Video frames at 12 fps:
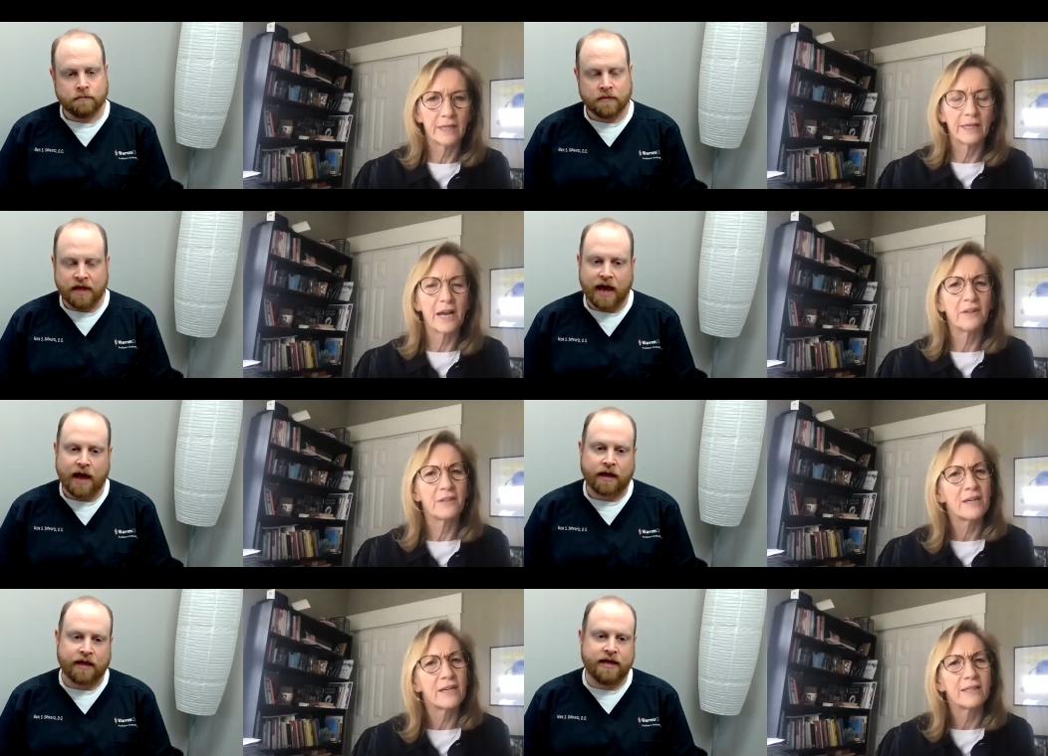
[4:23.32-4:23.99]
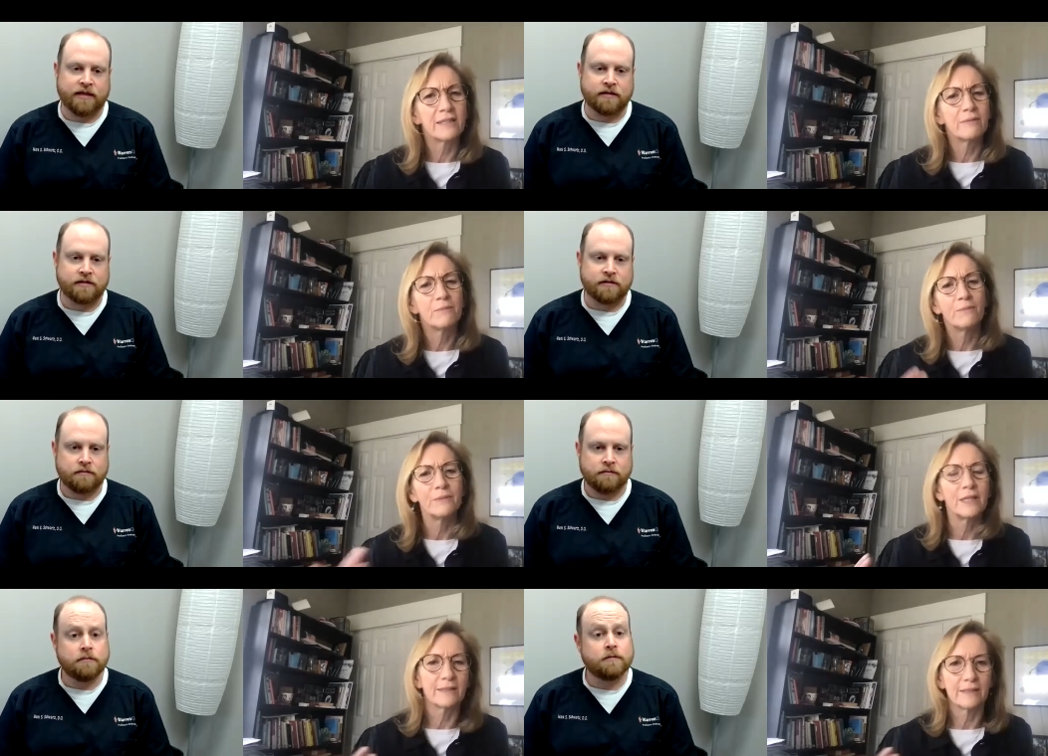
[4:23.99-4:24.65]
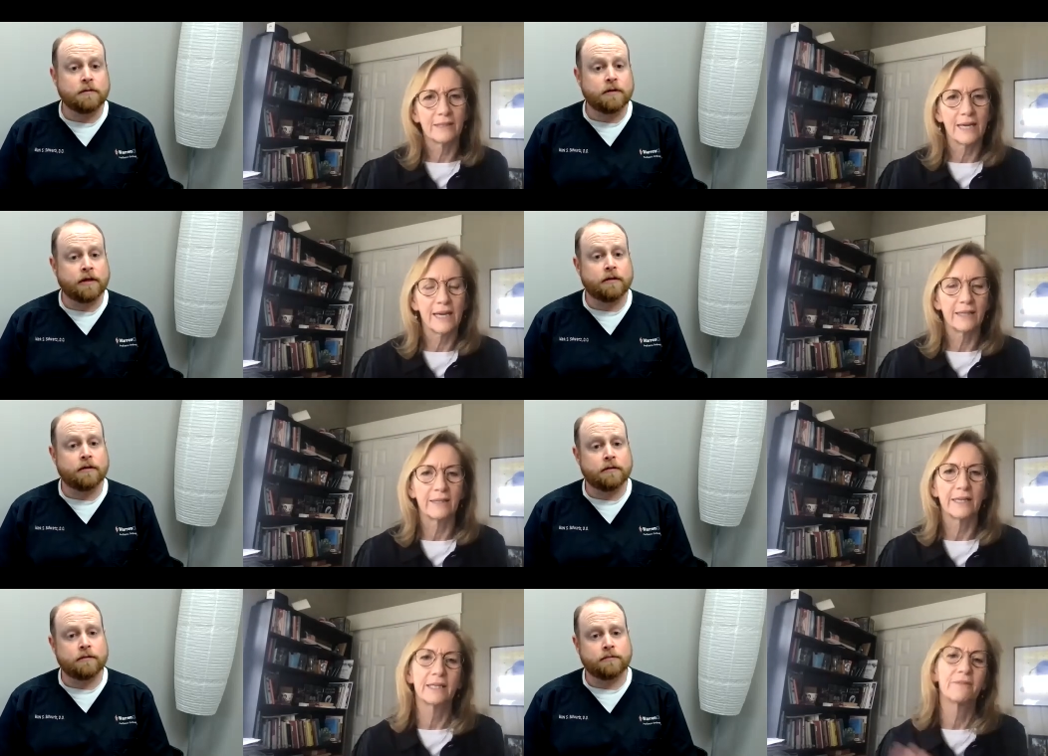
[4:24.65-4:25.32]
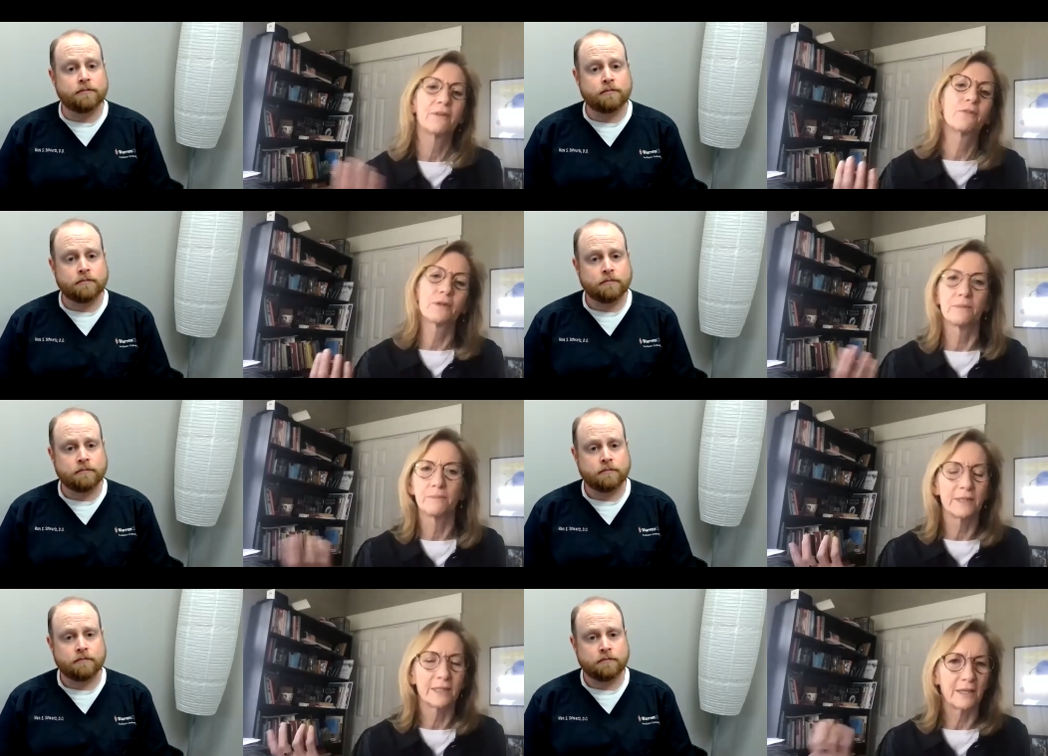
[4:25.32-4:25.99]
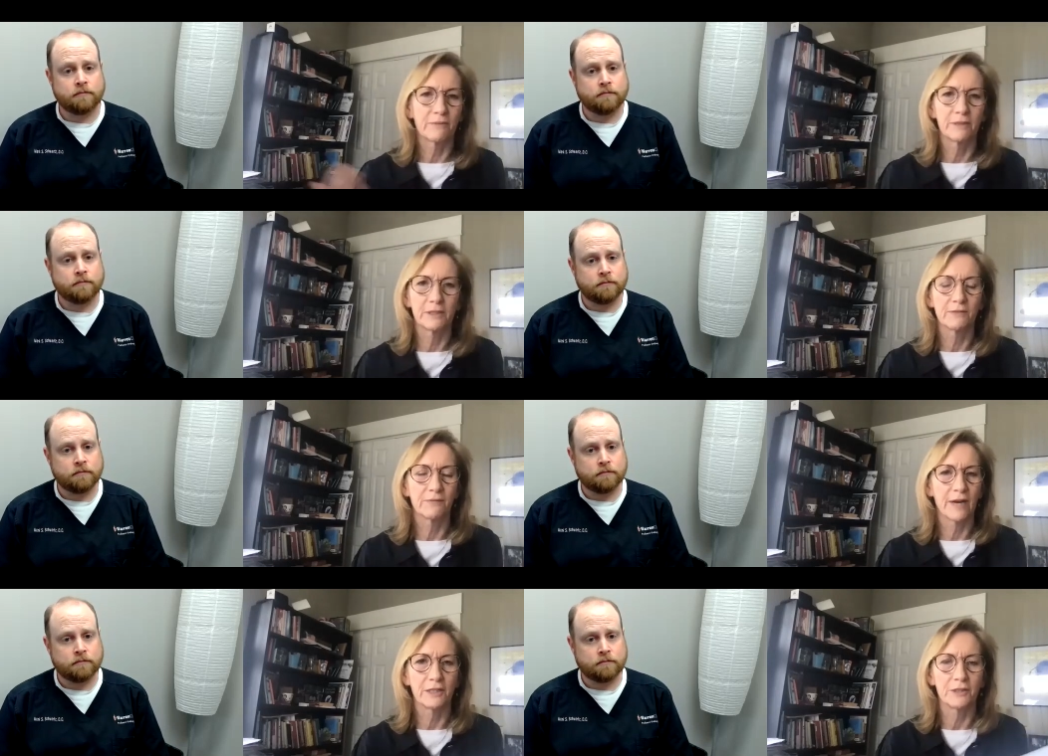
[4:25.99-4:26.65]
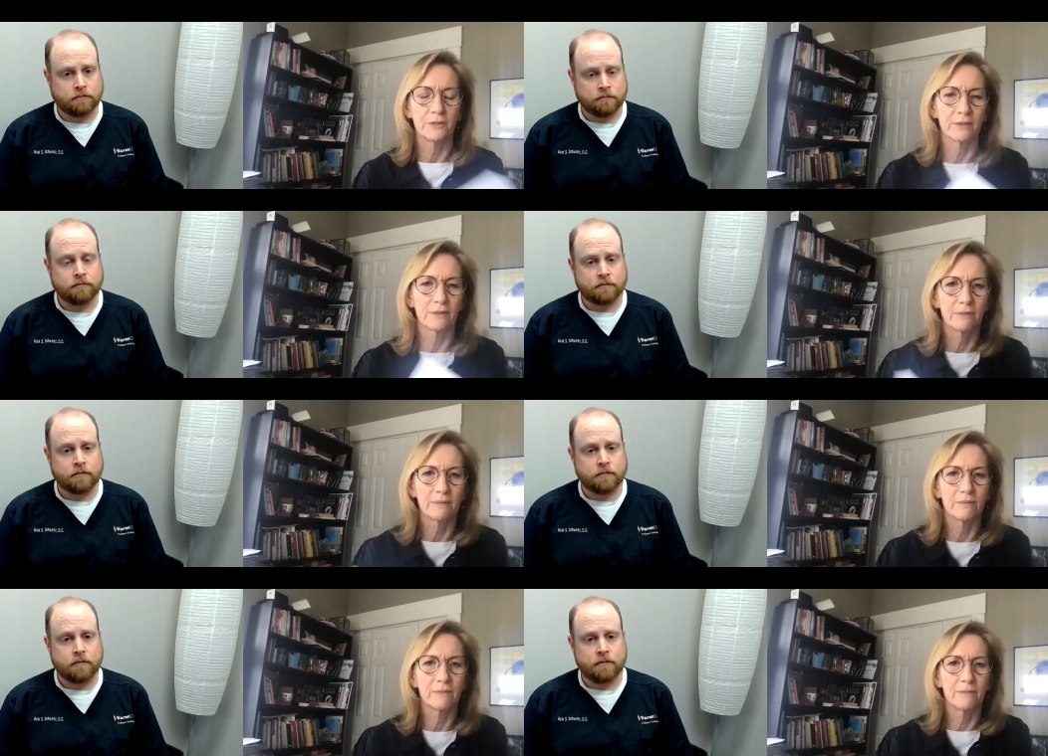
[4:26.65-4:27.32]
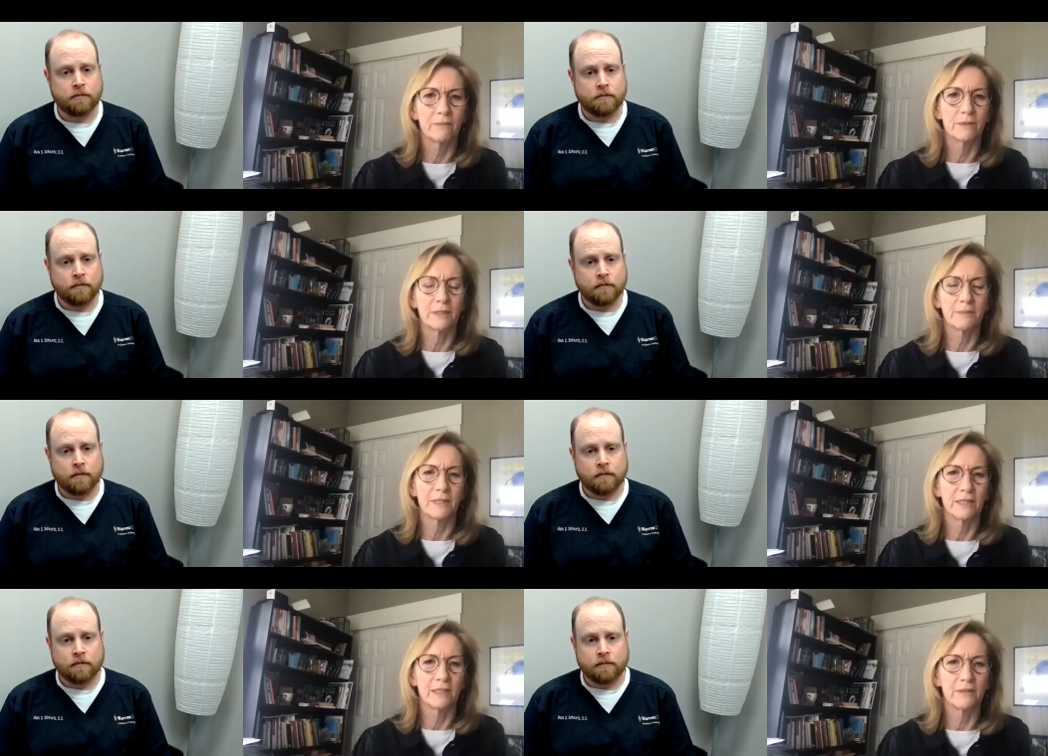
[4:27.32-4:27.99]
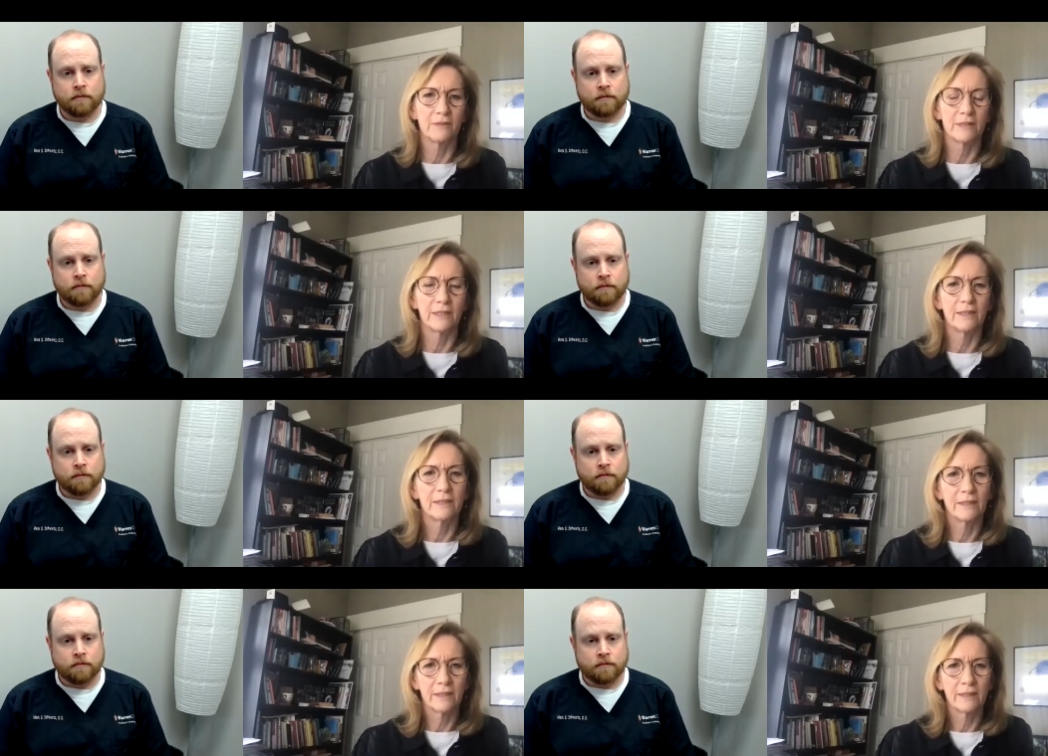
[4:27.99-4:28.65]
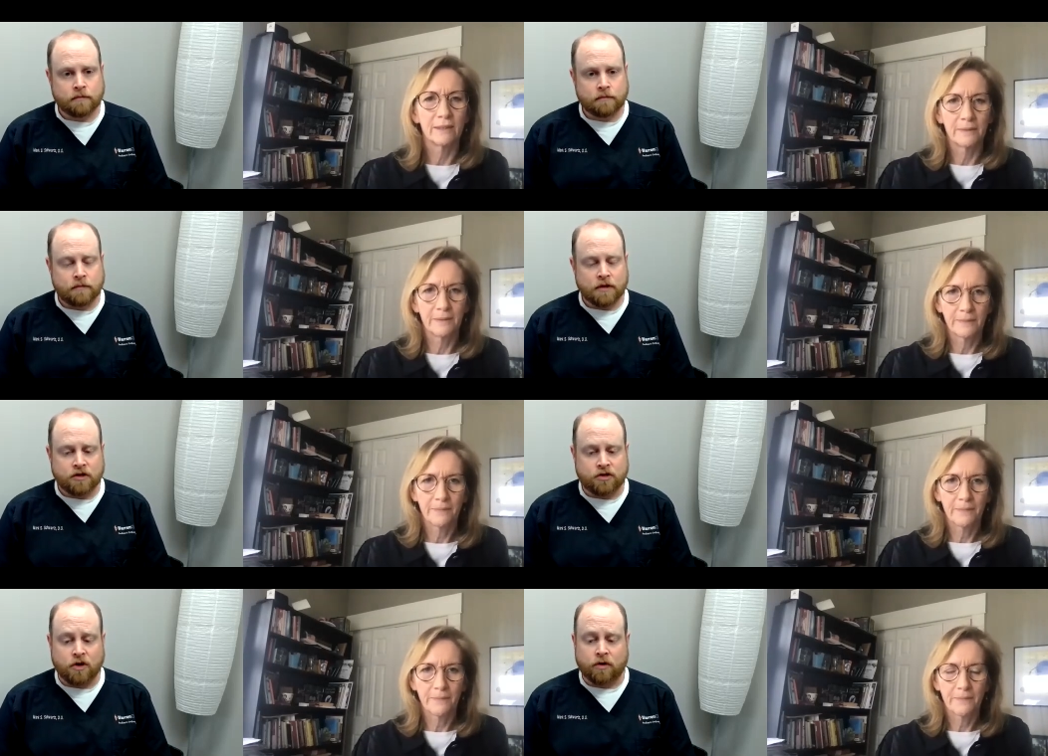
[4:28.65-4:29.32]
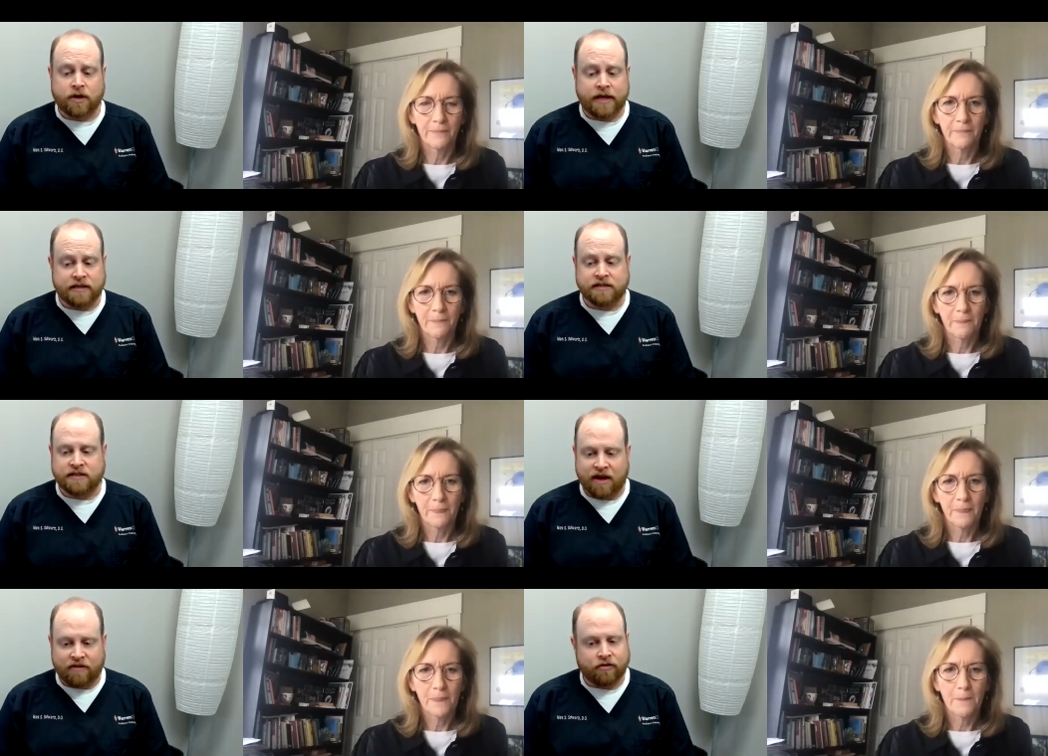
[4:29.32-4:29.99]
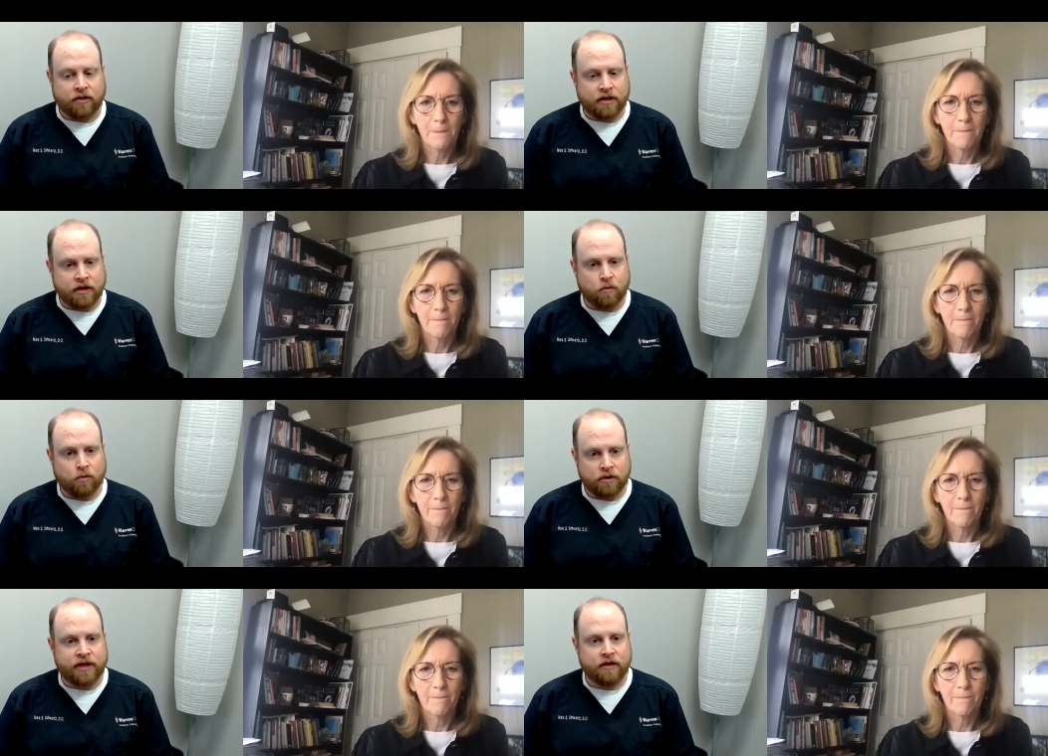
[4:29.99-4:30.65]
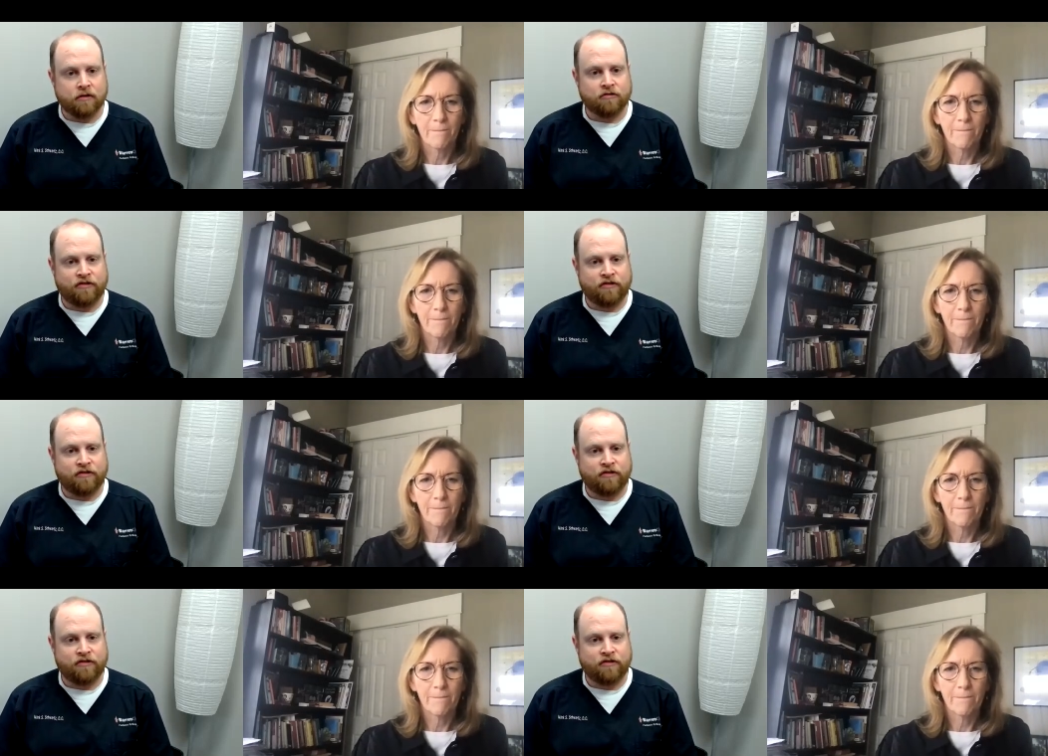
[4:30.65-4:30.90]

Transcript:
Speaker 1: And yeah. how long does it take, like if, for say a wrist fracture or something that you see?
Speaker 2: So kids definitely will heal